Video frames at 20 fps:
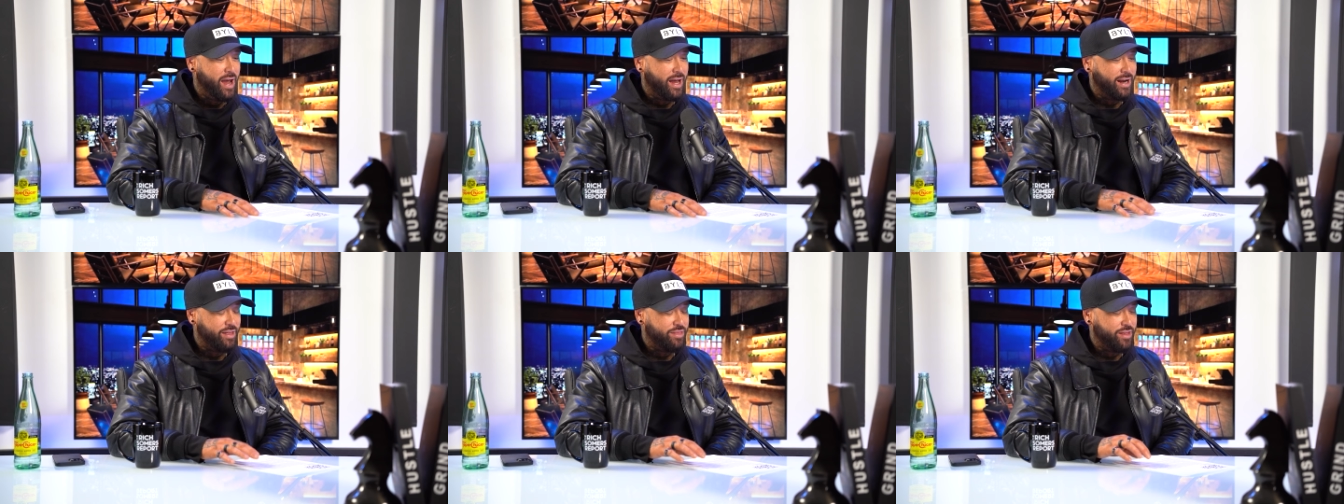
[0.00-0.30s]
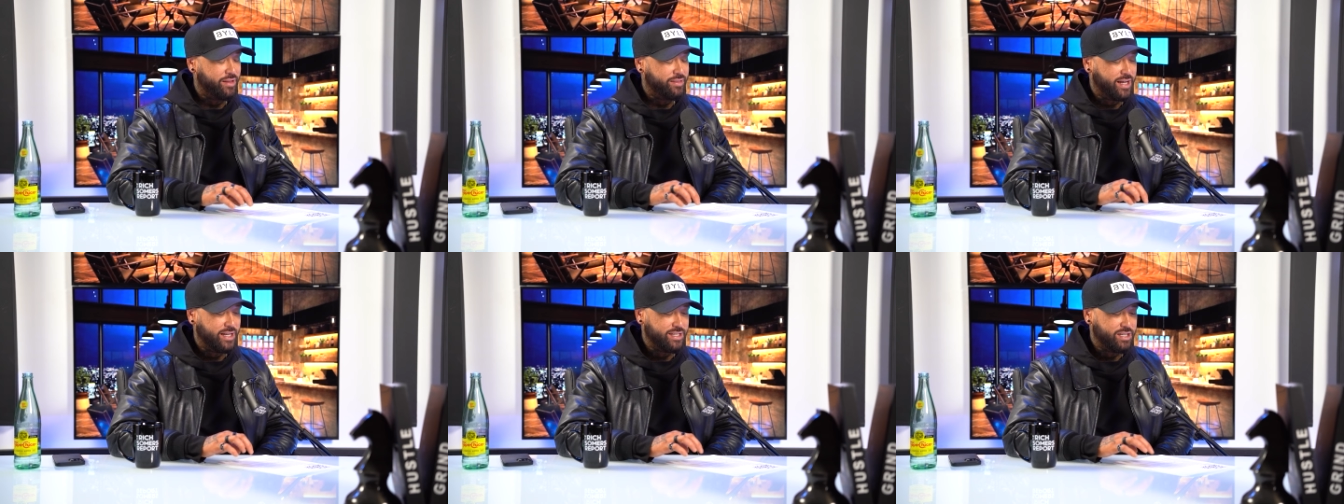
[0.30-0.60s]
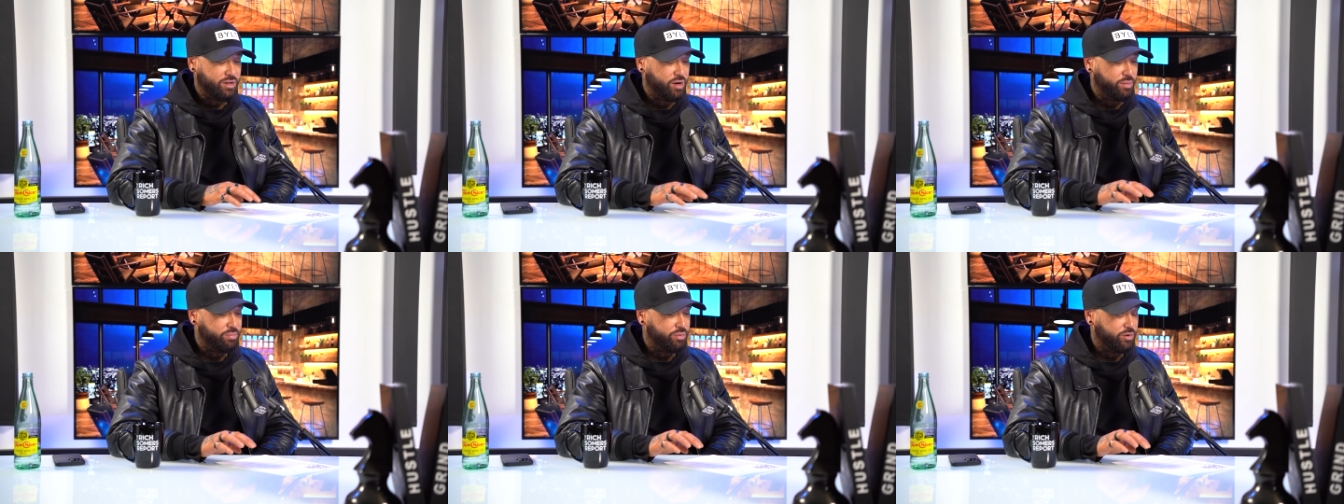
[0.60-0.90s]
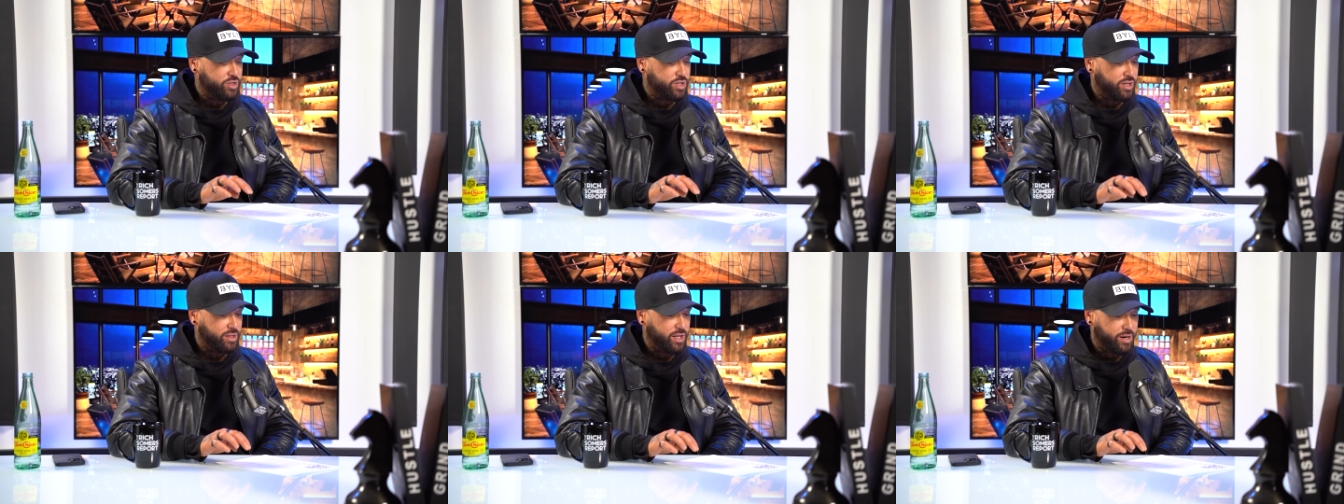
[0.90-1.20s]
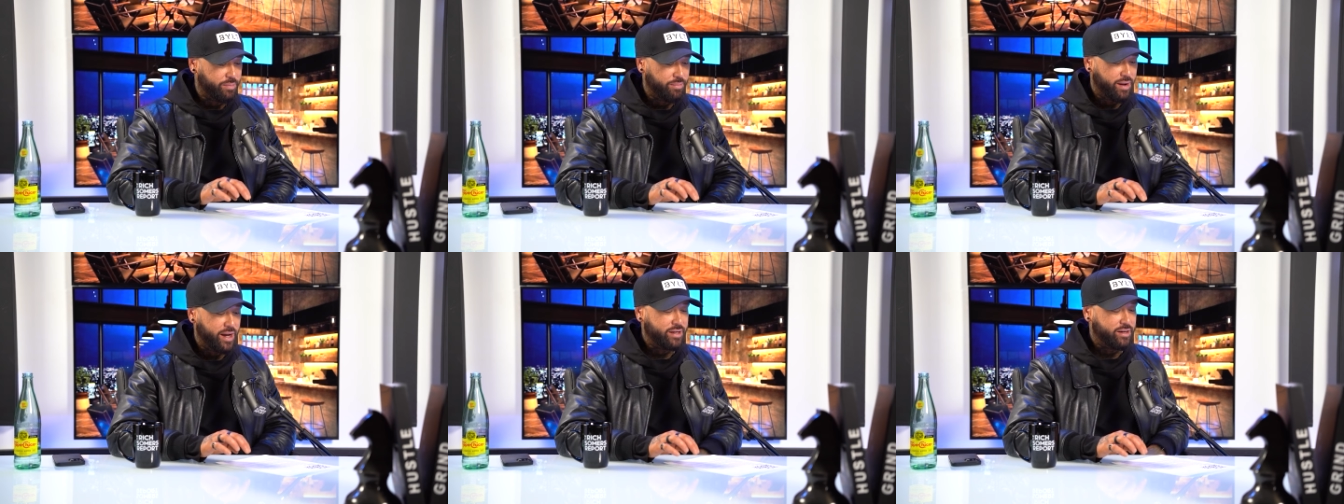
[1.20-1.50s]
And I think that's how I approach a
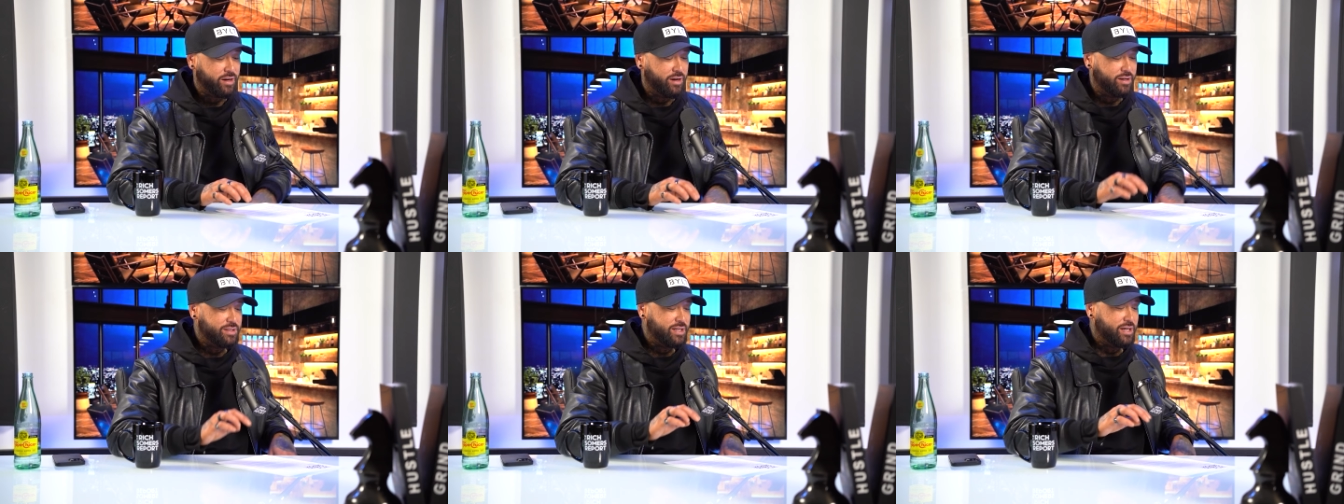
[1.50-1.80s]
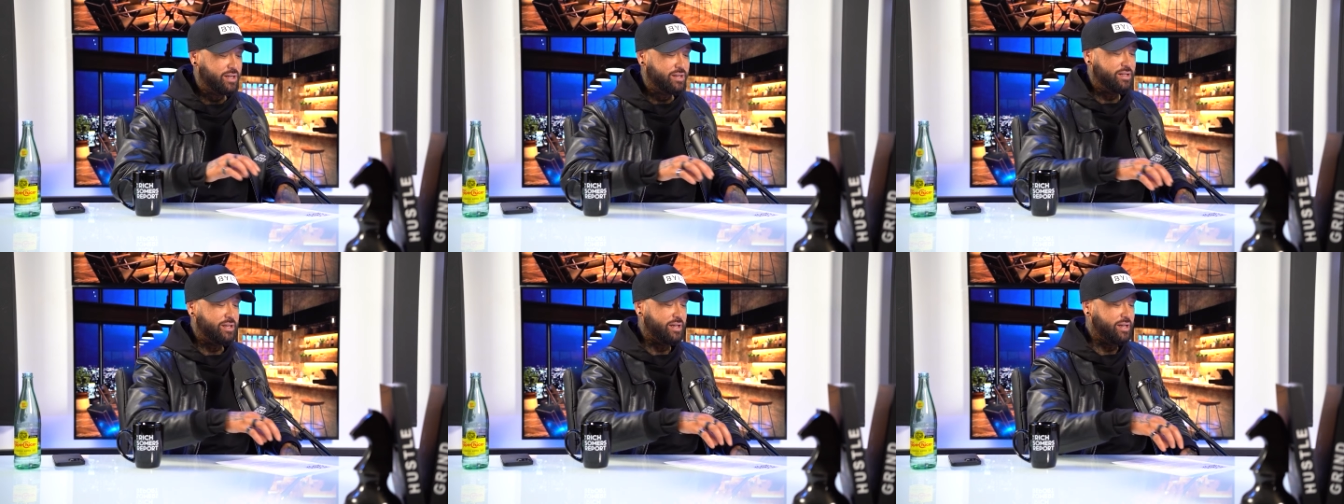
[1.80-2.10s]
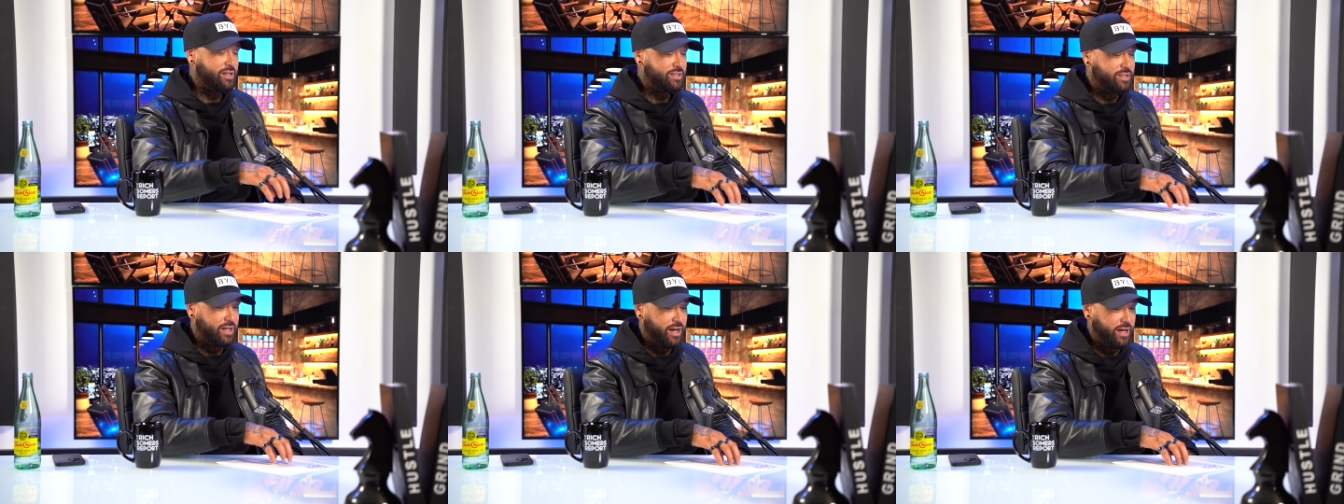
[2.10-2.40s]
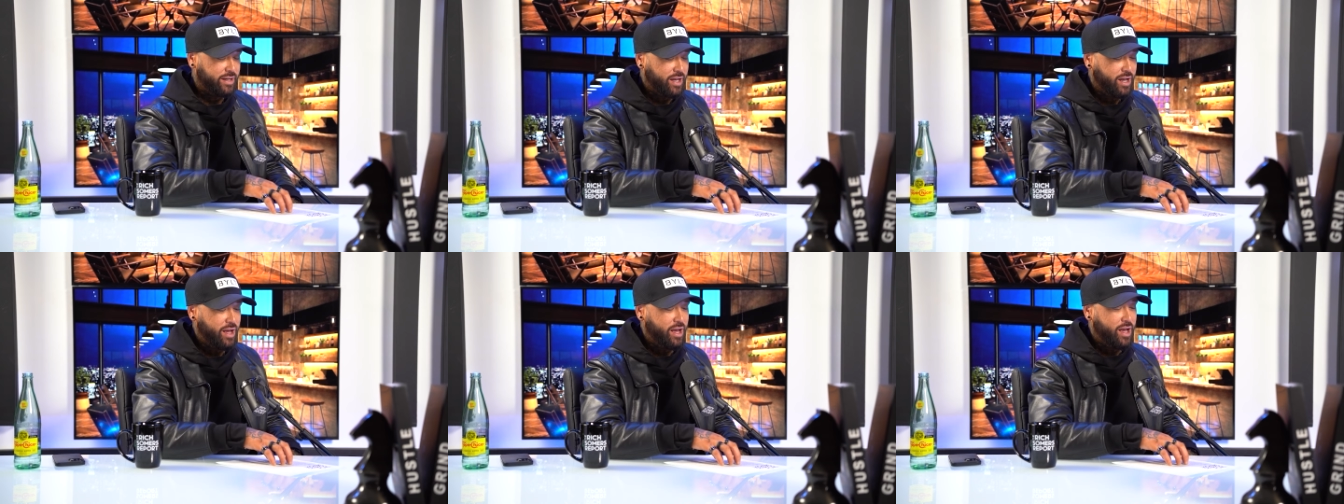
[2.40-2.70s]
lot of my content is like,